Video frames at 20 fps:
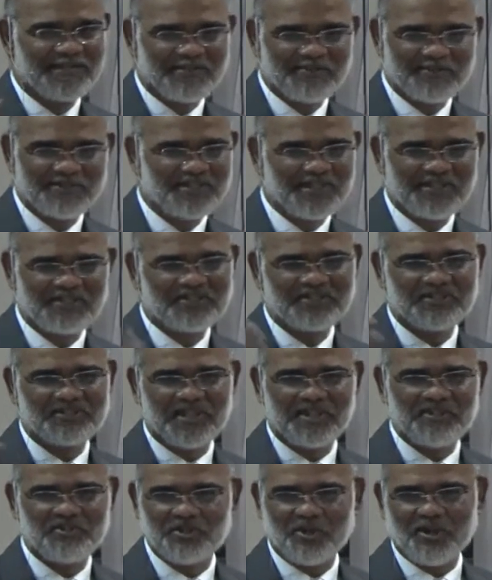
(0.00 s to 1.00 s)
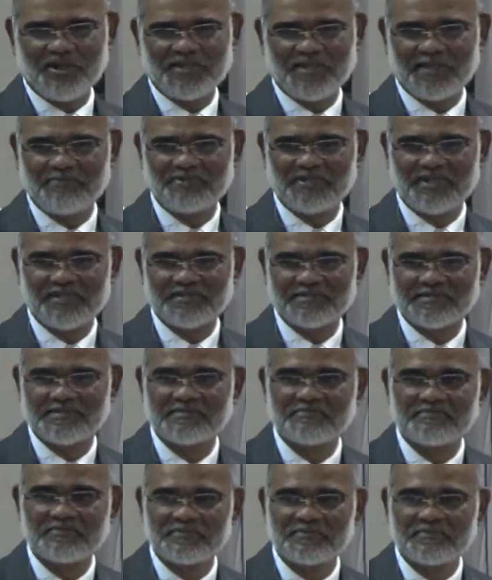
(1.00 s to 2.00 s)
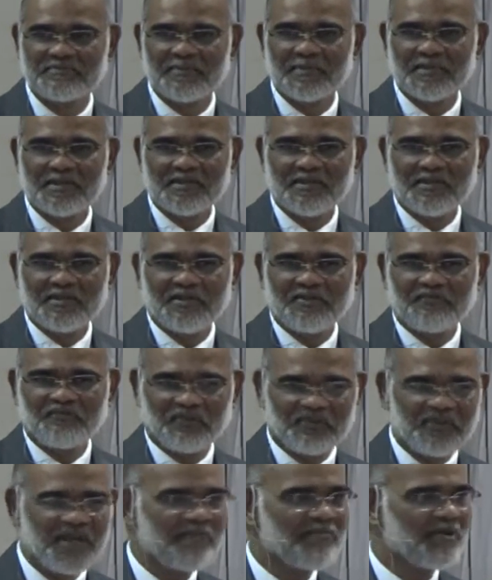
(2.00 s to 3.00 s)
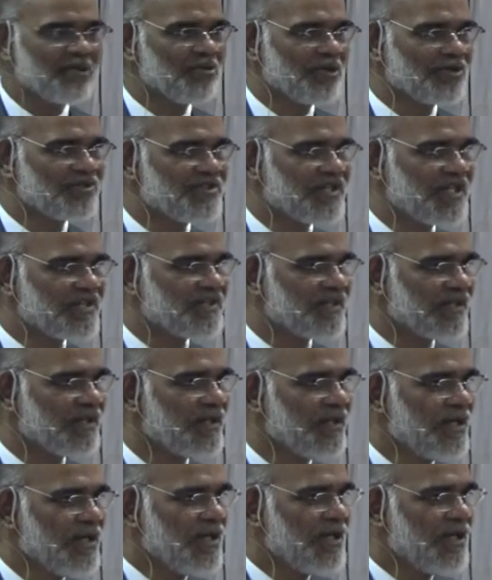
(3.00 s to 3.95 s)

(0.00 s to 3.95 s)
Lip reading: they just enjoyed themselves. For them, it was just a